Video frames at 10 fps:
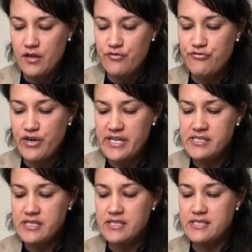
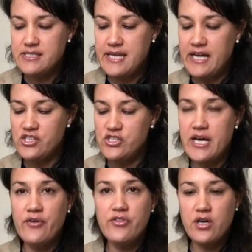Fred snatched
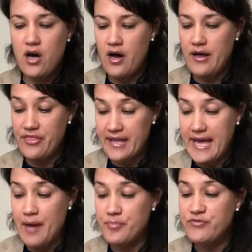out the, ca- the
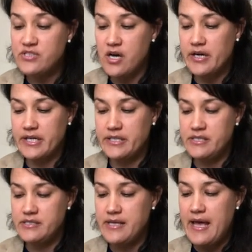cap of
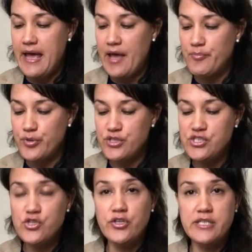darkness and put
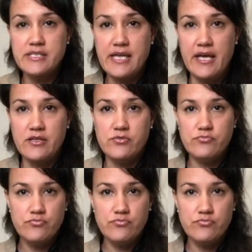it on his head.